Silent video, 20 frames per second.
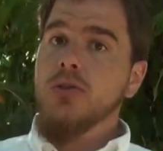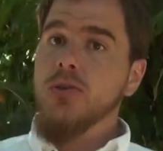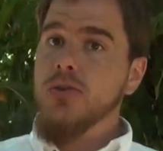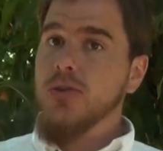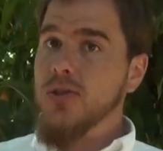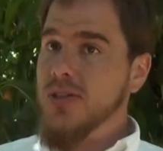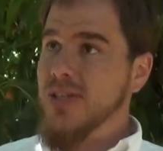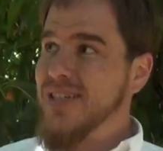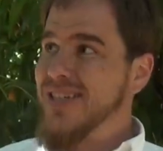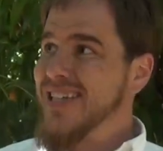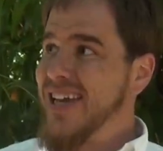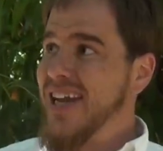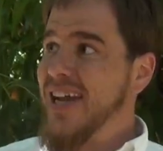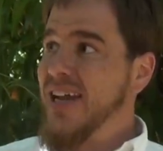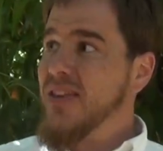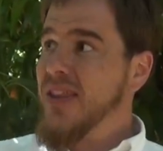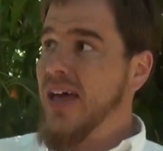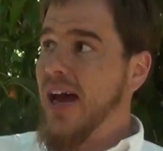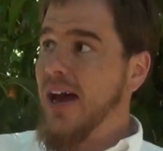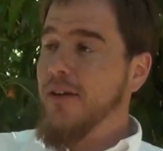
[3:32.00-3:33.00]
to
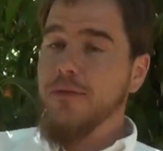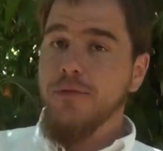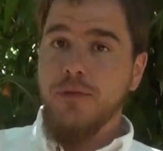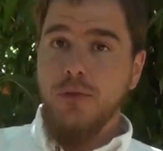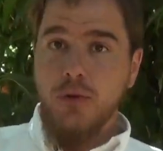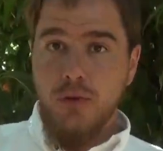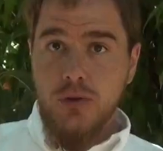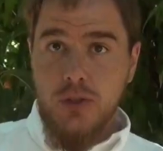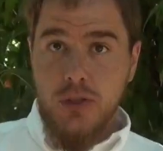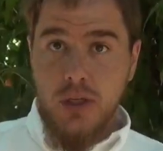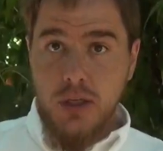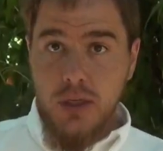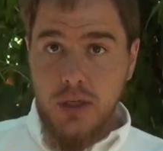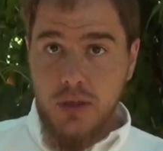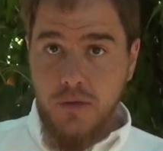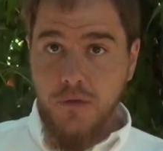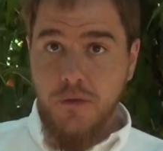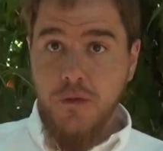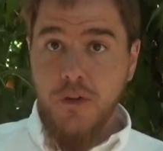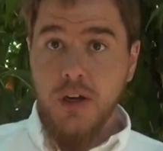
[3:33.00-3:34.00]
sustain that fruit
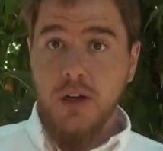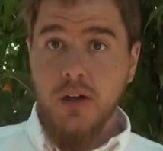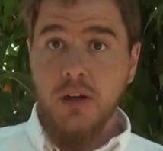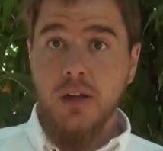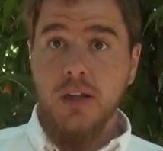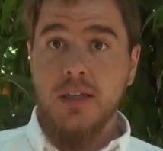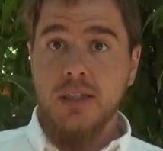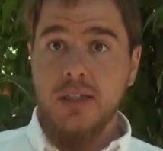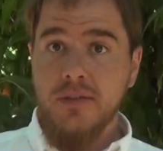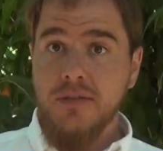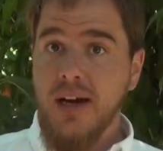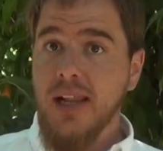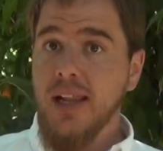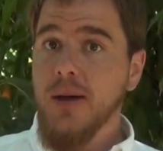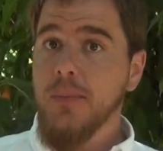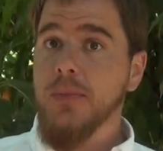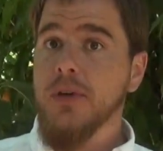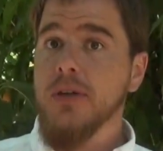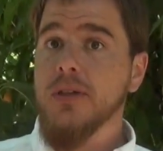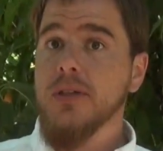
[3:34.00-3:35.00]
fill and
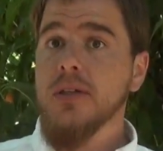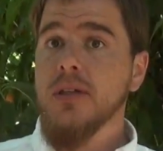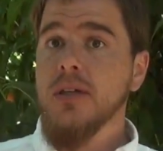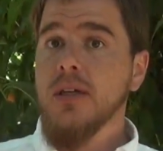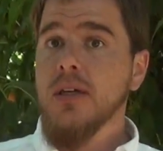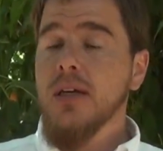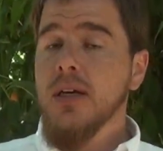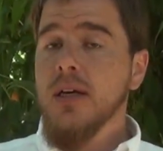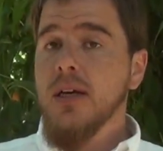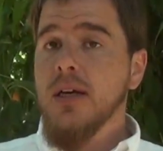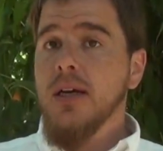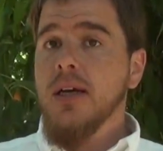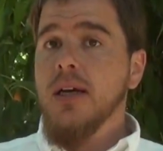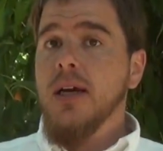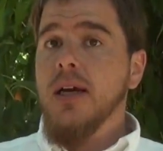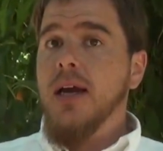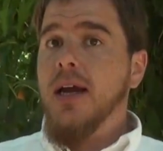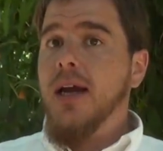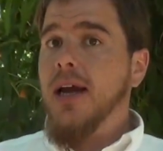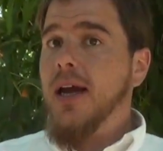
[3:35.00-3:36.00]
development,
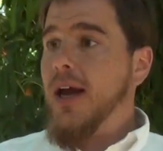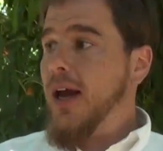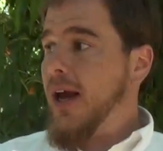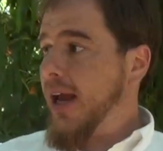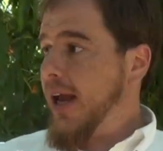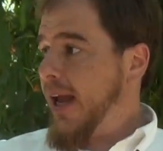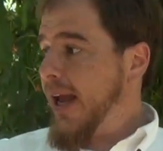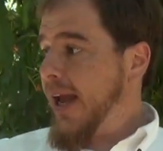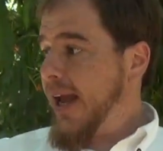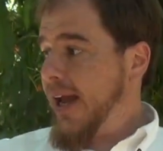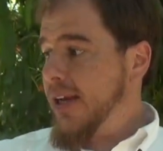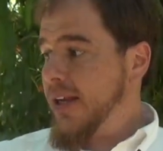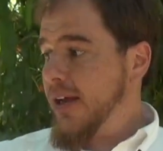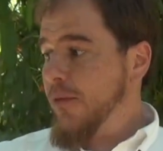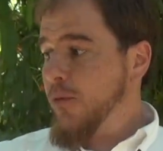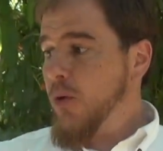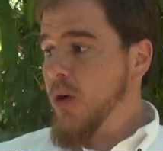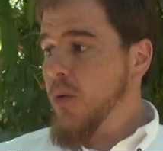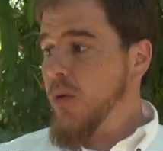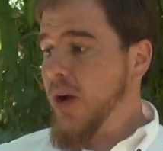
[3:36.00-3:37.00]
and
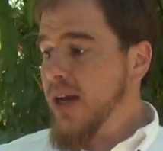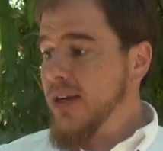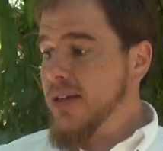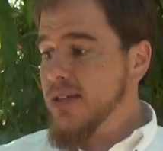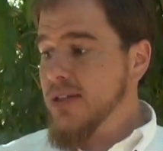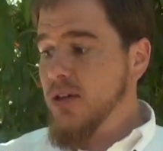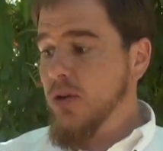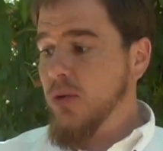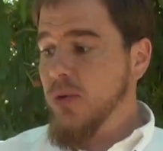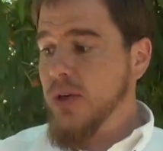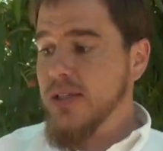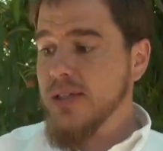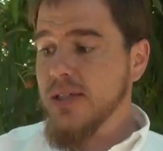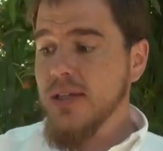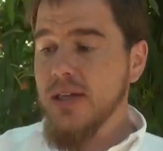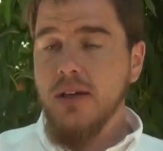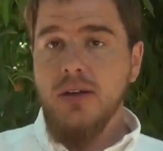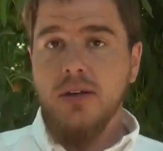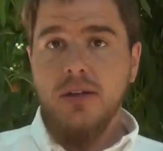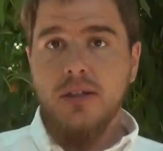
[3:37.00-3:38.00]
if we wait until we
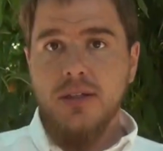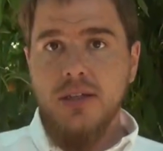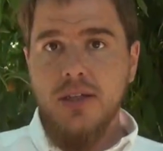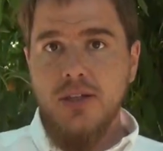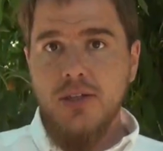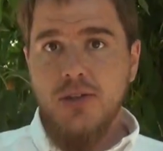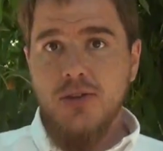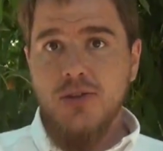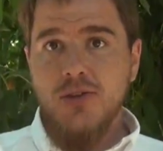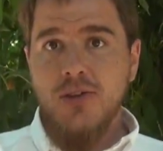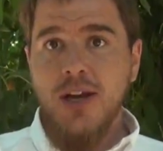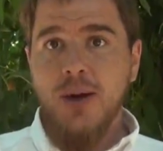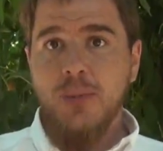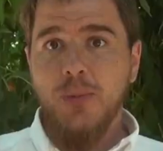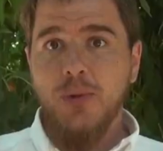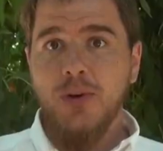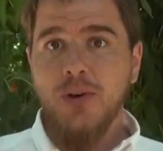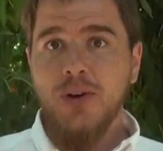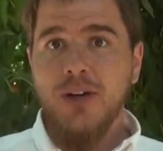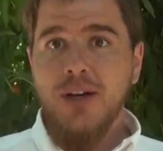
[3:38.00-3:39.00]
see it on a tissue
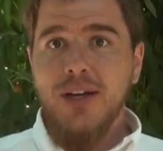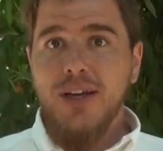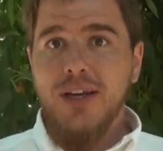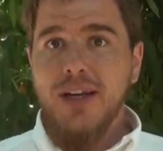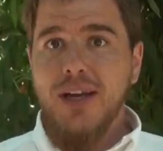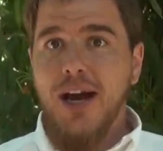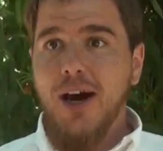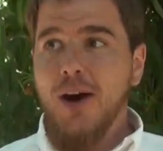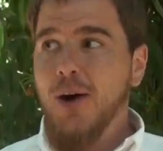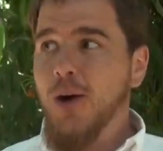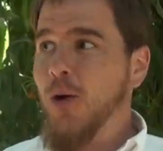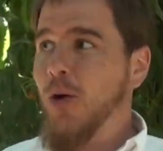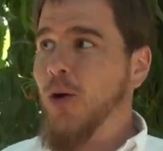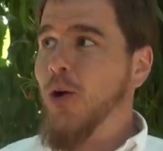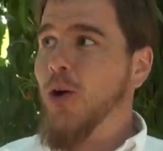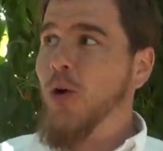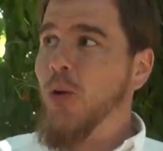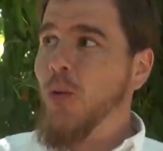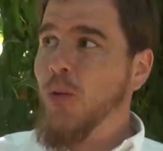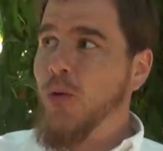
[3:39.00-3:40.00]
sample, now
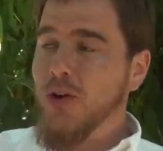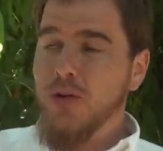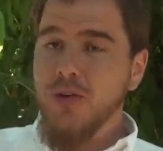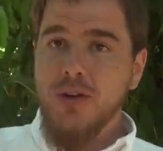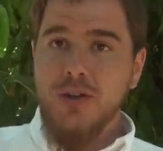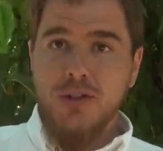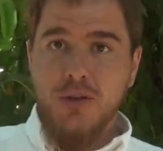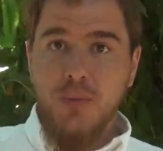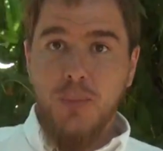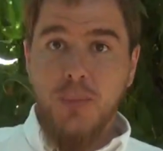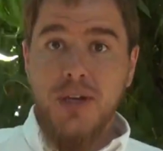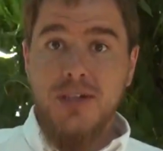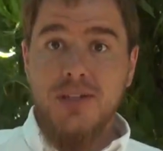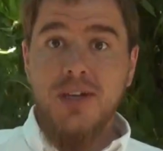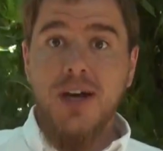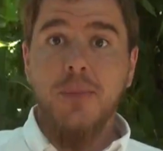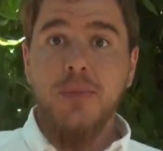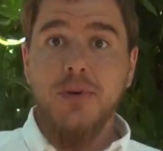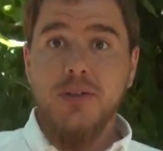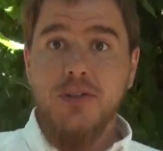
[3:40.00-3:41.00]
we're going to miss
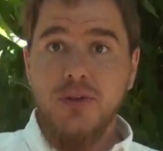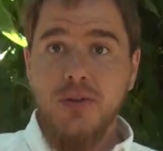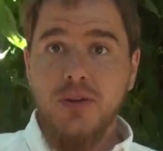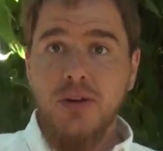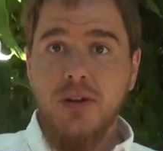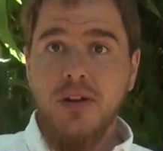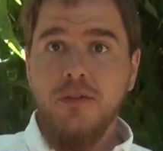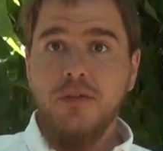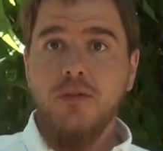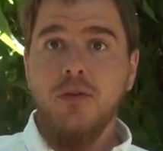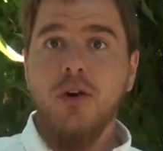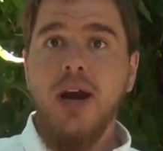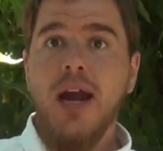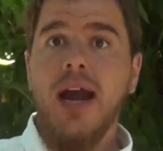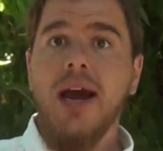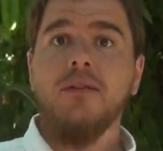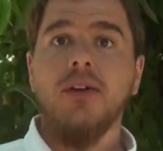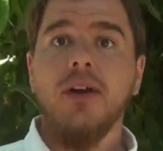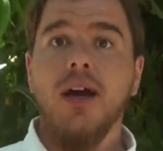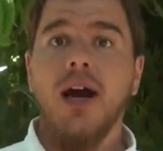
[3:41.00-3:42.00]
opportunity for
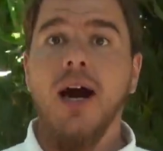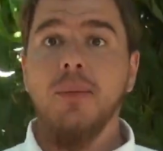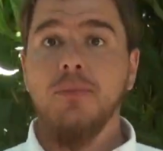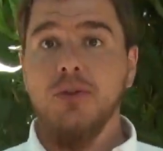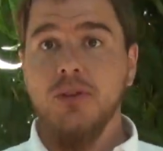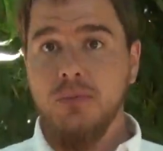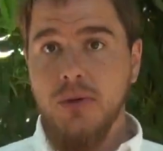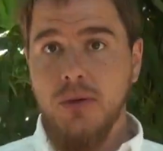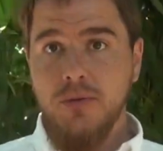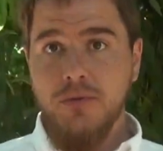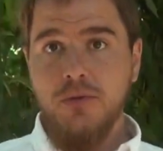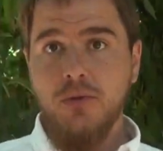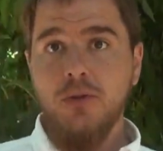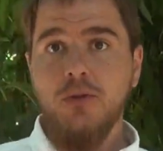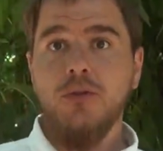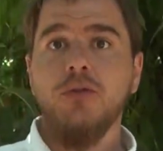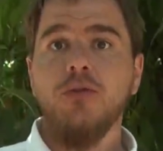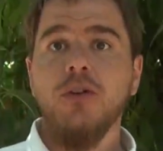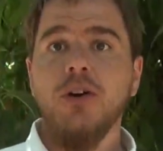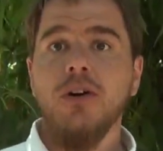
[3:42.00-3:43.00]
having optimum
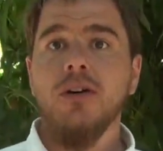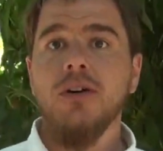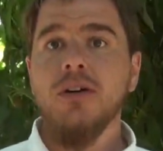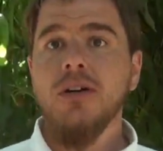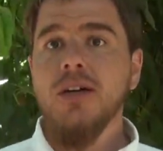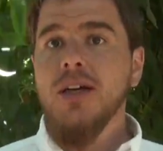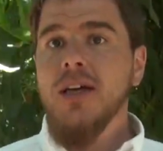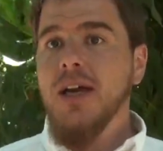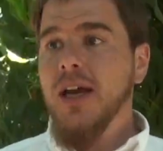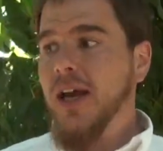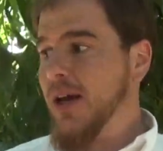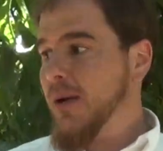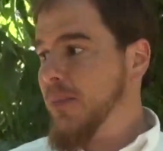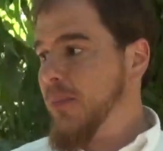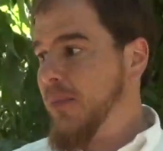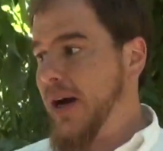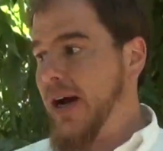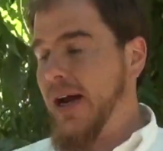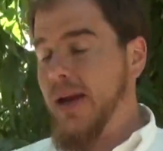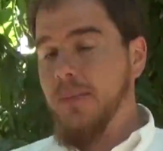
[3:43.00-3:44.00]
fruit fill.
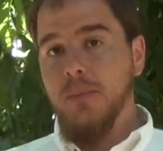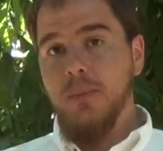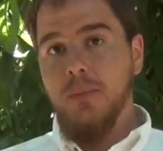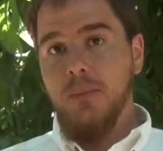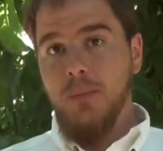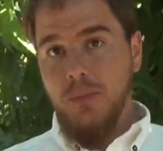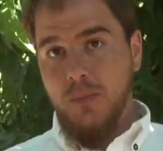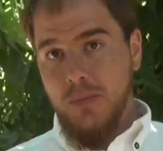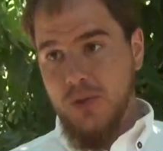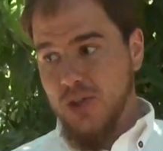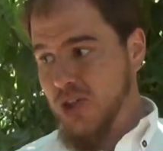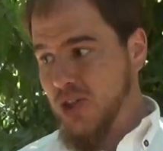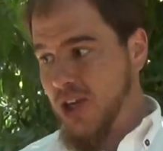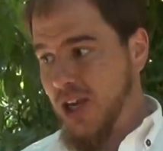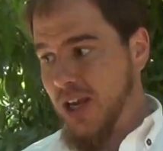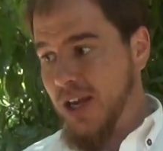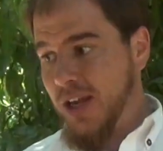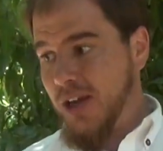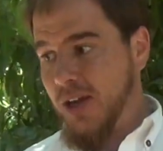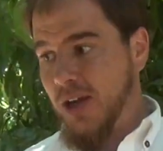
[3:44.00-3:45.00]
And by
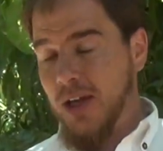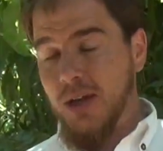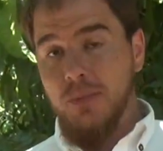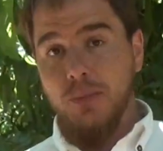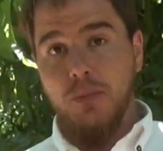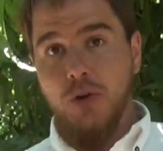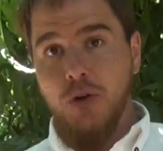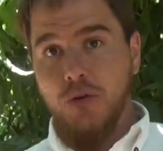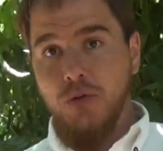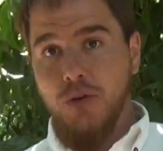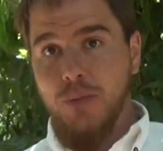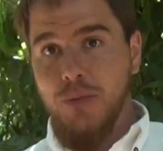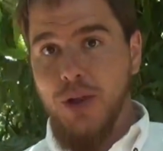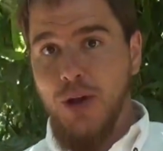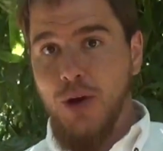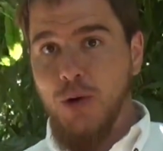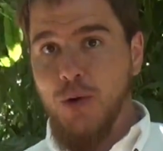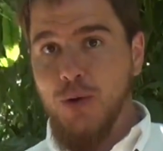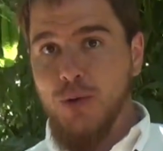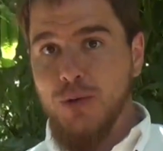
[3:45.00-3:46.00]
seeing it move from
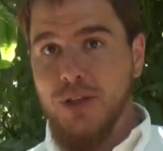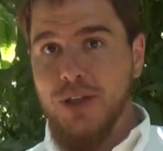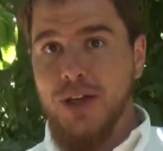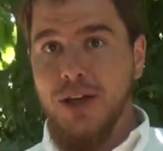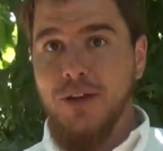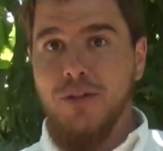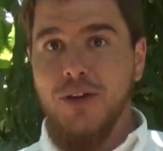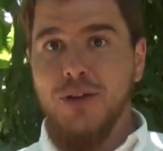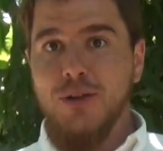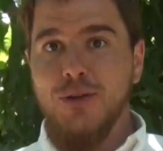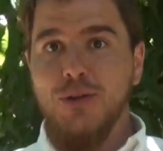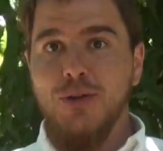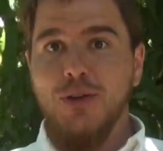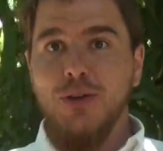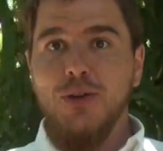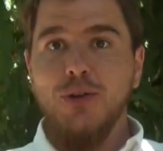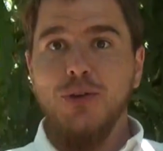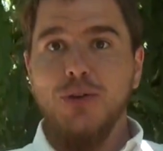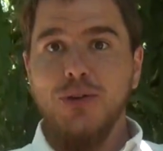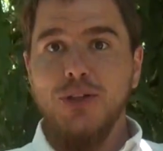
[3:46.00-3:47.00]
the old leaf into
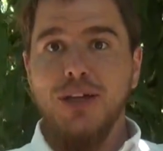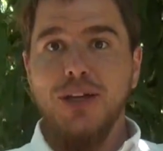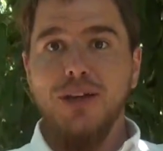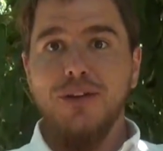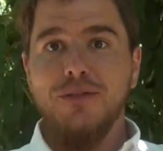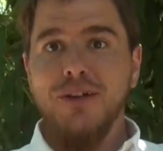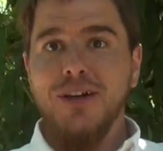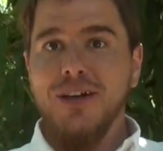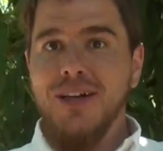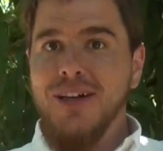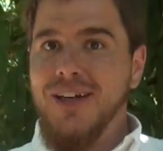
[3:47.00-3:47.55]
the new leaf,